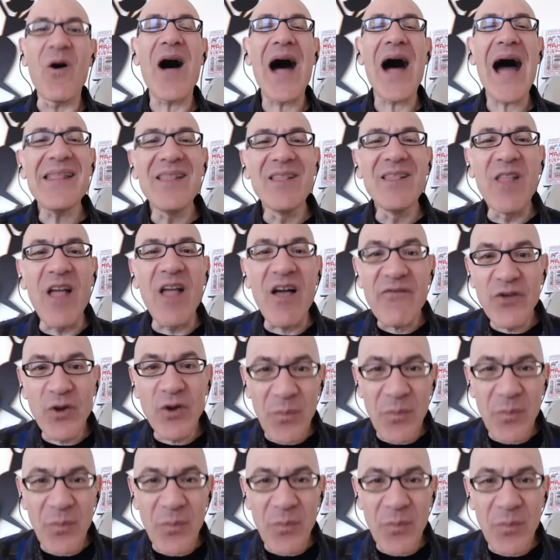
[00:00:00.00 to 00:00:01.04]
I love your
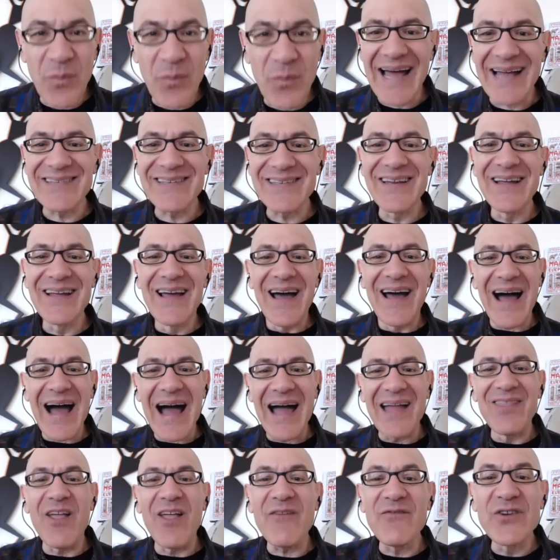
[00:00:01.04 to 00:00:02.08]
podcast. I
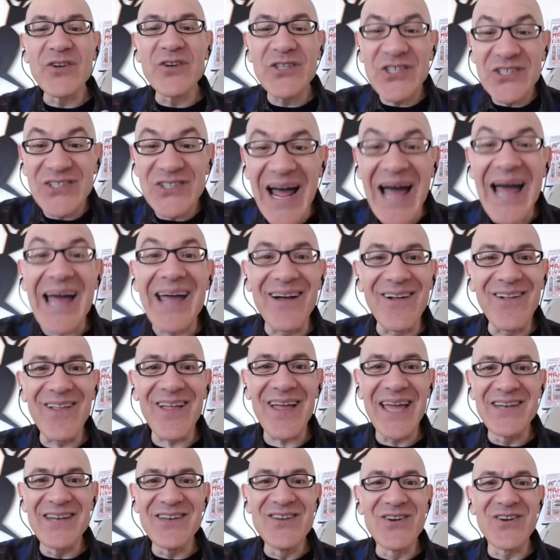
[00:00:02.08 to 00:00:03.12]
love your style
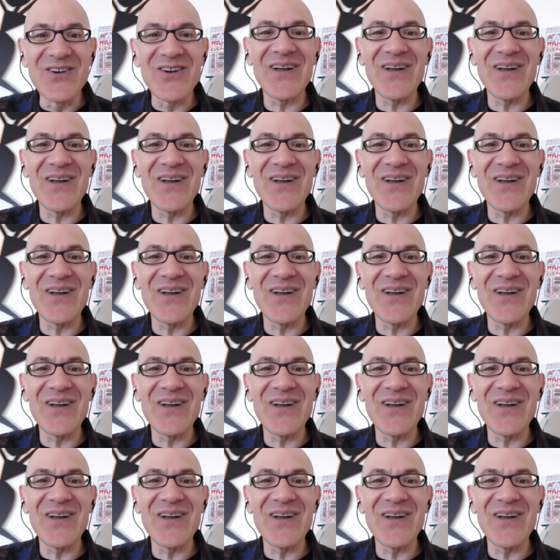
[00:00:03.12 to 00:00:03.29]
and your